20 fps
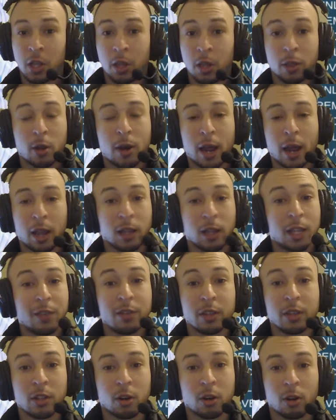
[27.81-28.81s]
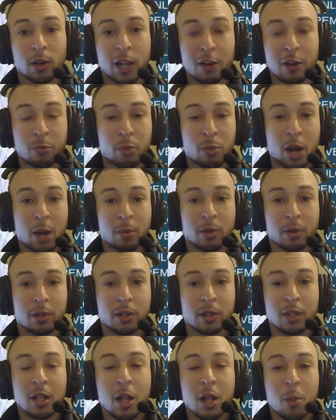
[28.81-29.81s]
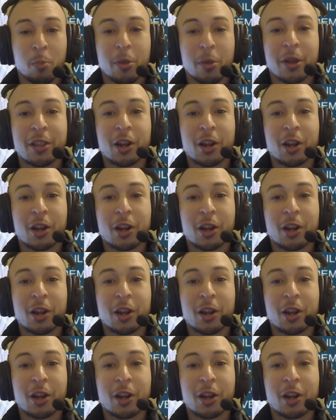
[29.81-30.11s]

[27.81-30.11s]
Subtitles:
They're not living their own life probably, but